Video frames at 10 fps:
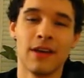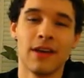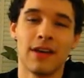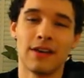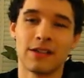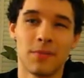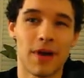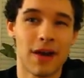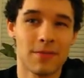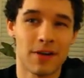It is a
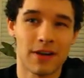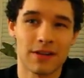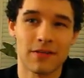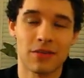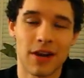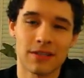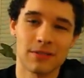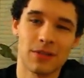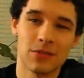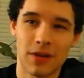byproduct of the reaction
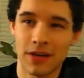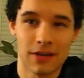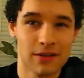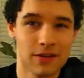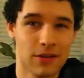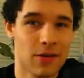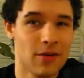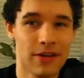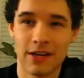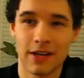between
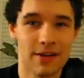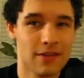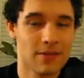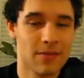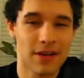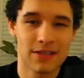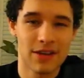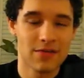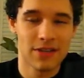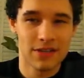chlorine and another
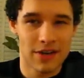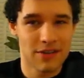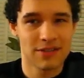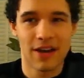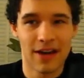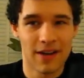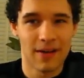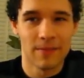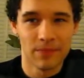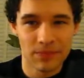positively charged
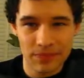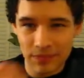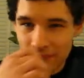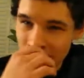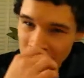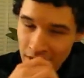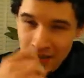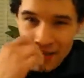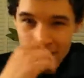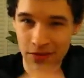ion.
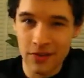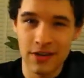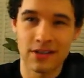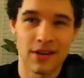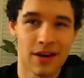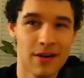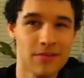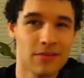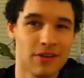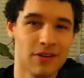Chlorine is a
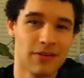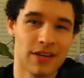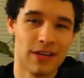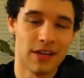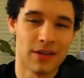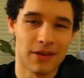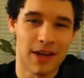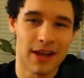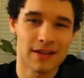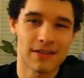harmful green-yellow
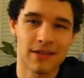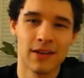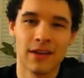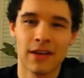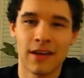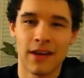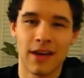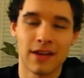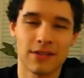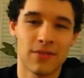gas
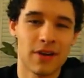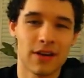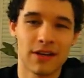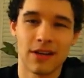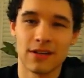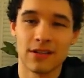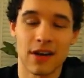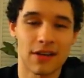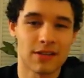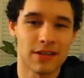and is very
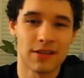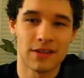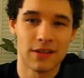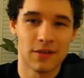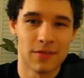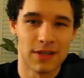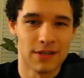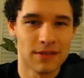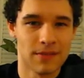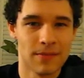toxic to humans.